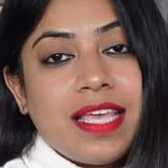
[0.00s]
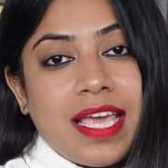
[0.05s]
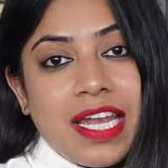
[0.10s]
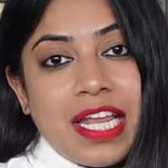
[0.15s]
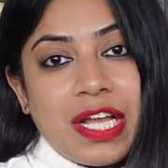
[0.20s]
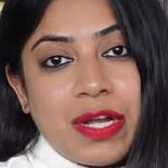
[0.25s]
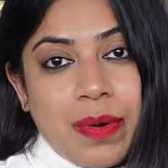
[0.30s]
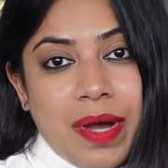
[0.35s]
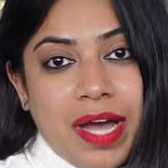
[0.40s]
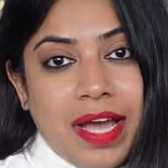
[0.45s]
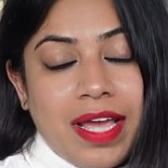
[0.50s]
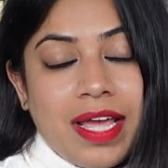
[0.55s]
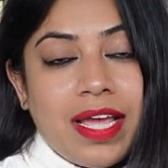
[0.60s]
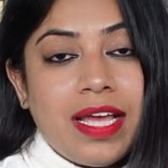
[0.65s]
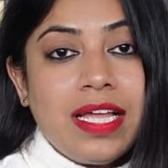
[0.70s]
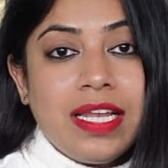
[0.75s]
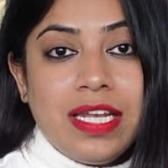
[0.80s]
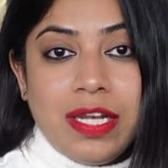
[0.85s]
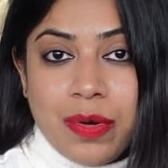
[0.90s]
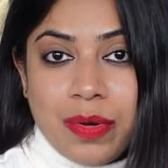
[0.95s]
They
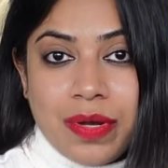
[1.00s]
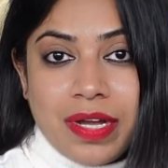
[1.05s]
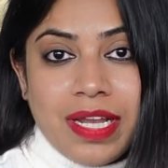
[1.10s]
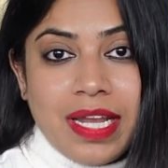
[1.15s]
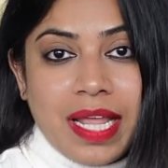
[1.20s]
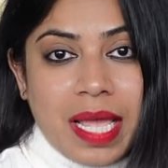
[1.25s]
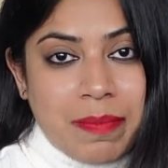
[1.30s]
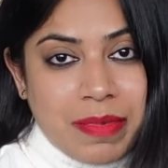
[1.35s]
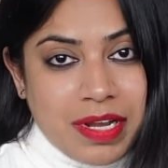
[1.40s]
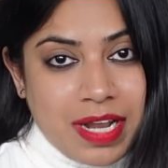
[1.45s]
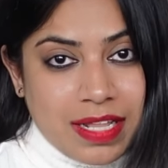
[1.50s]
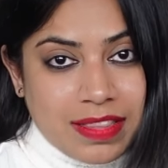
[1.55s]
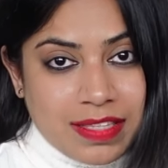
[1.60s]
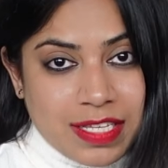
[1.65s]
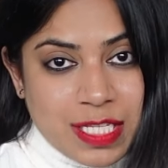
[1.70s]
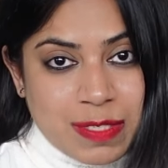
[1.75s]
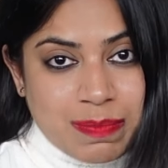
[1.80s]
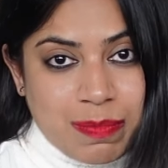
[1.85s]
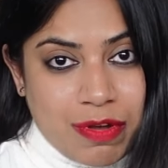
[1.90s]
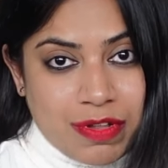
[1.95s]
require local
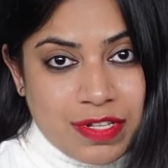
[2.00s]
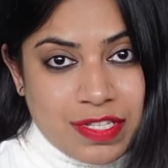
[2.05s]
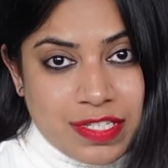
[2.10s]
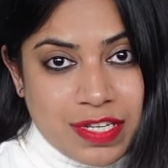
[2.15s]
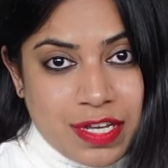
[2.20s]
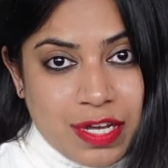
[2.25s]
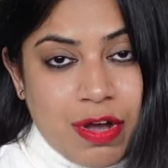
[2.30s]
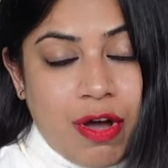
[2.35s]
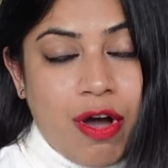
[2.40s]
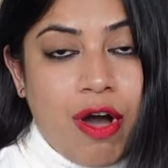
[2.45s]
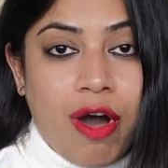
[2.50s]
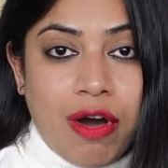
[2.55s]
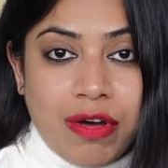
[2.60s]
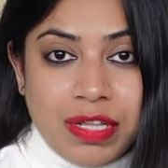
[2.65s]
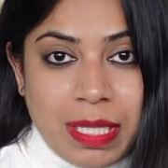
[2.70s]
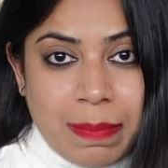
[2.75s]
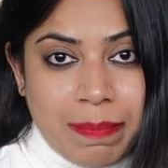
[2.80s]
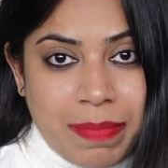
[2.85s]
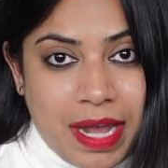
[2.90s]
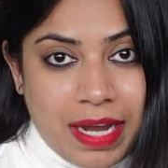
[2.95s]
Emirati sponsor or
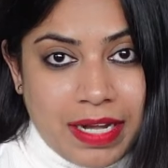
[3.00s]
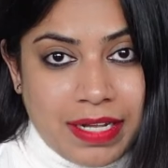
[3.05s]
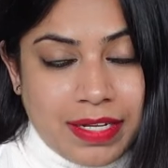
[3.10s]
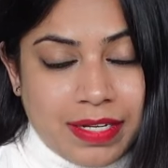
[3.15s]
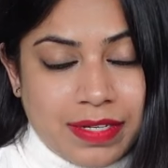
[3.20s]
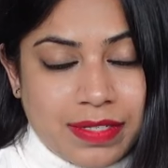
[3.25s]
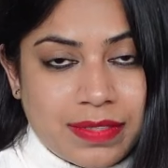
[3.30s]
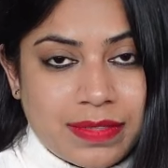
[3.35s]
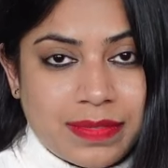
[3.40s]
the partner,